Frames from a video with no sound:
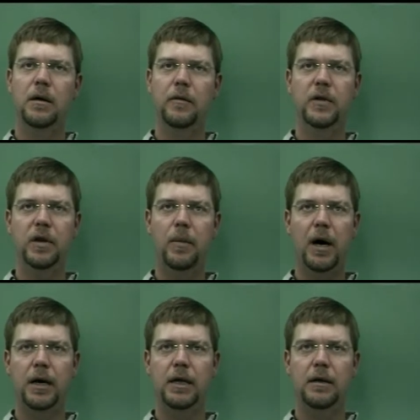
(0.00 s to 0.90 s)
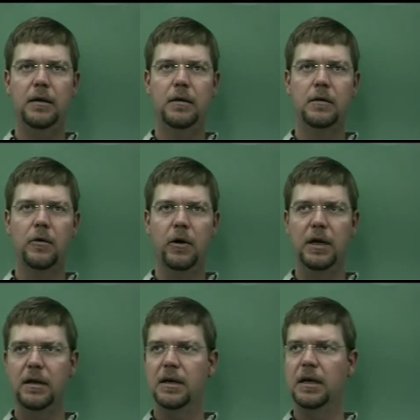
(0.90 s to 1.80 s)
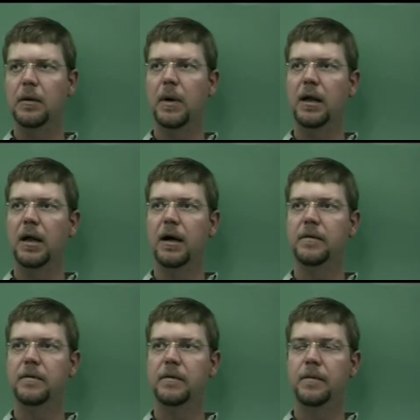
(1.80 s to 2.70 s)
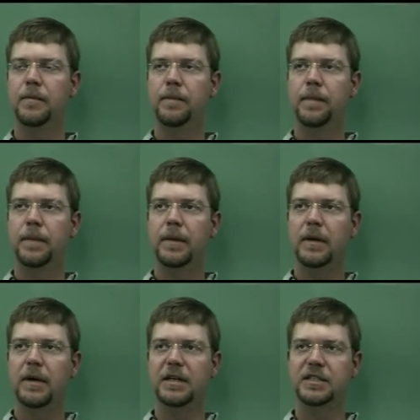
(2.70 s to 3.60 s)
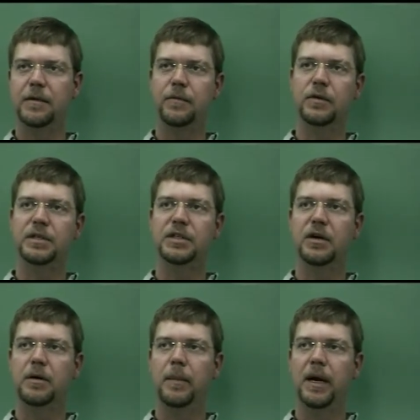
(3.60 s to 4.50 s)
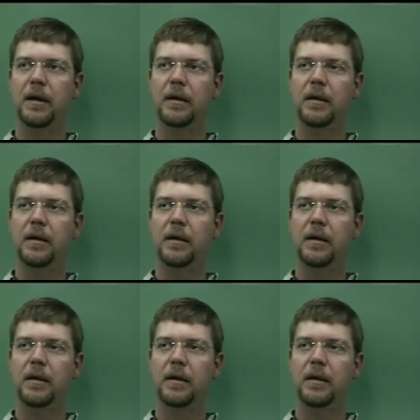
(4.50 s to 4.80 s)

of anybody or anything in my life, except for this young man.